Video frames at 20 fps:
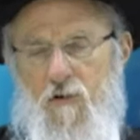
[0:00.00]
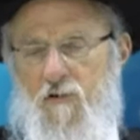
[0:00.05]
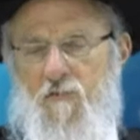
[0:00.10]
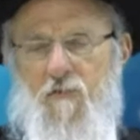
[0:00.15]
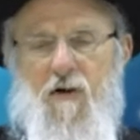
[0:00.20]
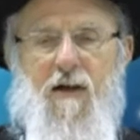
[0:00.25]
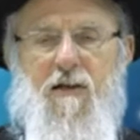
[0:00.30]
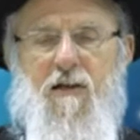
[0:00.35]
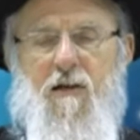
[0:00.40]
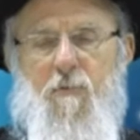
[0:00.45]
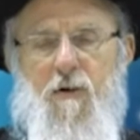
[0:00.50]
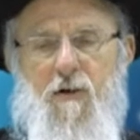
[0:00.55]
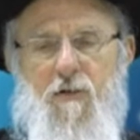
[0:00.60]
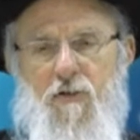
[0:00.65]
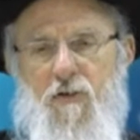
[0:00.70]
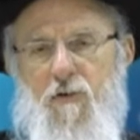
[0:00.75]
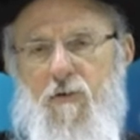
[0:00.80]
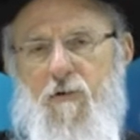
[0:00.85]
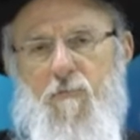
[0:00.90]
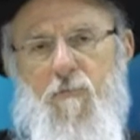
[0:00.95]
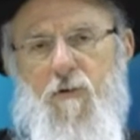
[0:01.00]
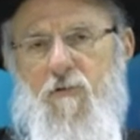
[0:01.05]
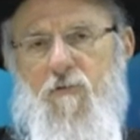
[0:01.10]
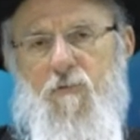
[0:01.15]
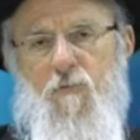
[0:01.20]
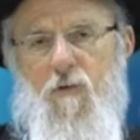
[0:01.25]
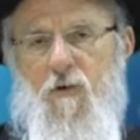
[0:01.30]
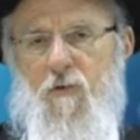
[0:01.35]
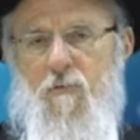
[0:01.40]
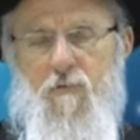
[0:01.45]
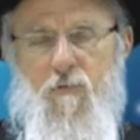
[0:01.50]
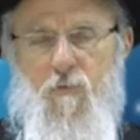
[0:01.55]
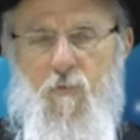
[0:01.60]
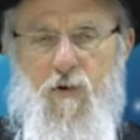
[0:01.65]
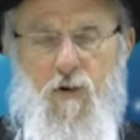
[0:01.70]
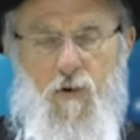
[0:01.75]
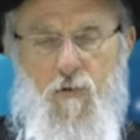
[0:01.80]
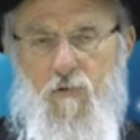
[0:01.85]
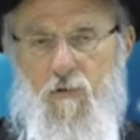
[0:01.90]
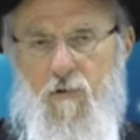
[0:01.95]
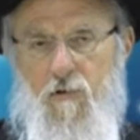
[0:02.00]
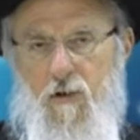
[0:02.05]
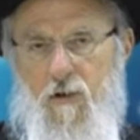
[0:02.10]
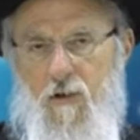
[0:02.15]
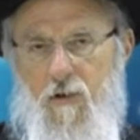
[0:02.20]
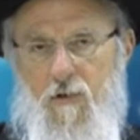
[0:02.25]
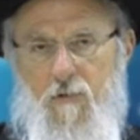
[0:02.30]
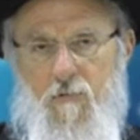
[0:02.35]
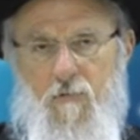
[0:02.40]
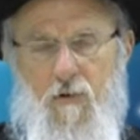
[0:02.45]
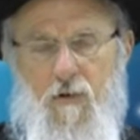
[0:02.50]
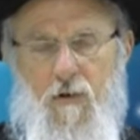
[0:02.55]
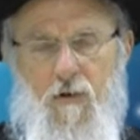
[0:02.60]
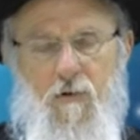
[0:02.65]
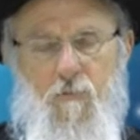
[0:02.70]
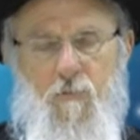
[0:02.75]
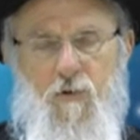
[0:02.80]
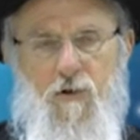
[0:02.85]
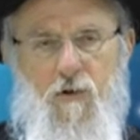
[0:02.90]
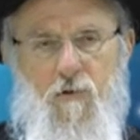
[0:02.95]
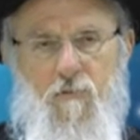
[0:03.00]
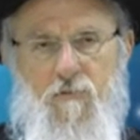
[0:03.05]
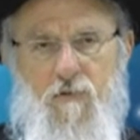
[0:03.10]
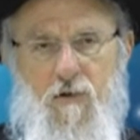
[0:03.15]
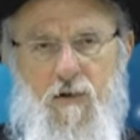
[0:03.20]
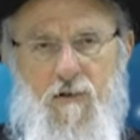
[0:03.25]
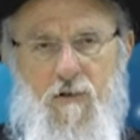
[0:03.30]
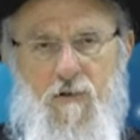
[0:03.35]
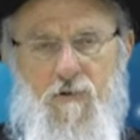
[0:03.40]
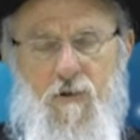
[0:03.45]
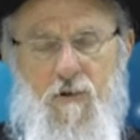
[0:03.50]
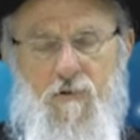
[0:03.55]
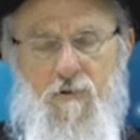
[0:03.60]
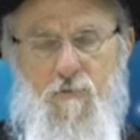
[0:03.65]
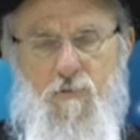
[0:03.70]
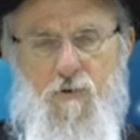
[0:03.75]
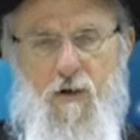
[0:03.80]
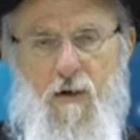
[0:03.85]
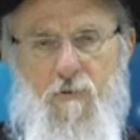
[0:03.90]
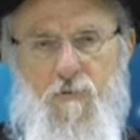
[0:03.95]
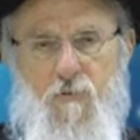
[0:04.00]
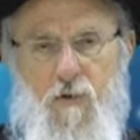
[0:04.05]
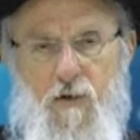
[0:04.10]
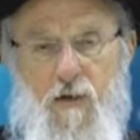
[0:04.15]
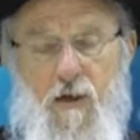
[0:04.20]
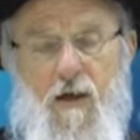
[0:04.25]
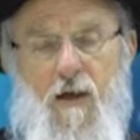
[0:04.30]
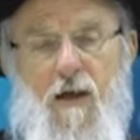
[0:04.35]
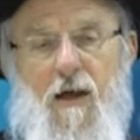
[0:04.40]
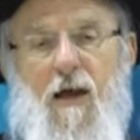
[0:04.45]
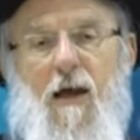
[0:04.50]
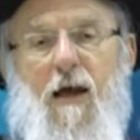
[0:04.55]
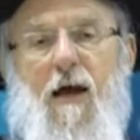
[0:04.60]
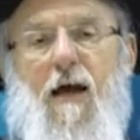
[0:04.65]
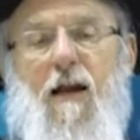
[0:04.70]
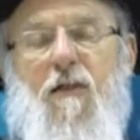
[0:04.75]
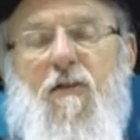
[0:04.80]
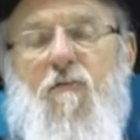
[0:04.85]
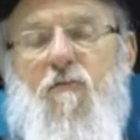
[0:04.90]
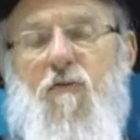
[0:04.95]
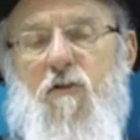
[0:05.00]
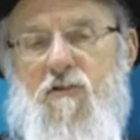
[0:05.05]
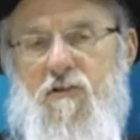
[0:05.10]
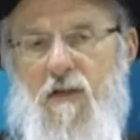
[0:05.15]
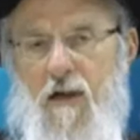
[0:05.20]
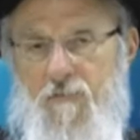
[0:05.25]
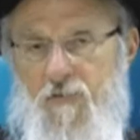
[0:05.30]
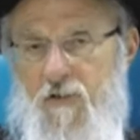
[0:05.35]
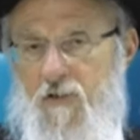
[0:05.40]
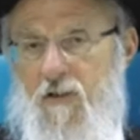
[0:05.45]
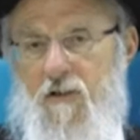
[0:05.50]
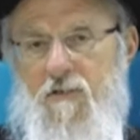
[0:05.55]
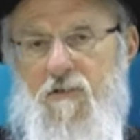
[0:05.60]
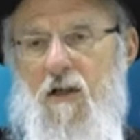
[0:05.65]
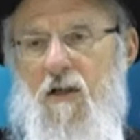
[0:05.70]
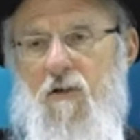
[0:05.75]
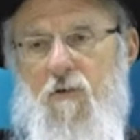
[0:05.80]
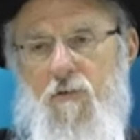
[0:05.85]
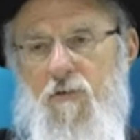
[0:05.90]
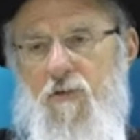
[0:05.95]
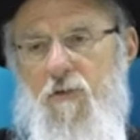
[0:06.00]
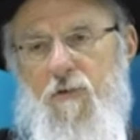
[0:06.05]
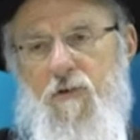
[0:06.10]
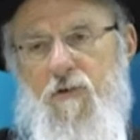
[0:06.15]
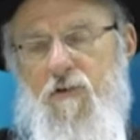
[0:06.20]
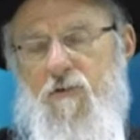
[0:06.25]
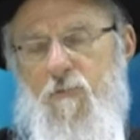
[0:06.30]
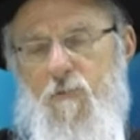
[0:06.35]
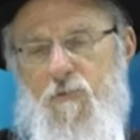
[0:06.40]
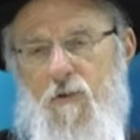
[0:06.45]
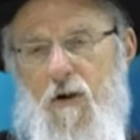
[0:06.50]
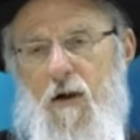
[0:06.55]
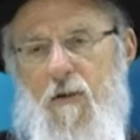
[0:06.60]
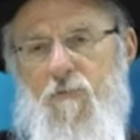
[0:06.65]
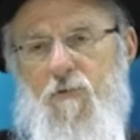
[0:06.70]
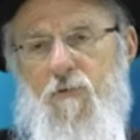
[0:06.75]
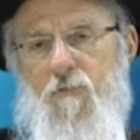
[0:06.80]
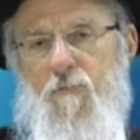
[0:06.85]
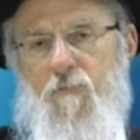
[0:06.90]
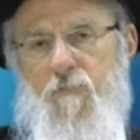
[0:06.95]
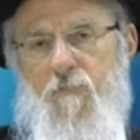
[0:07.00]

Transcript: the divine command theory, but uh, we don't uh, we don't uh, subscribe to it, and I think philosophically it's not a good theory to subscribe to.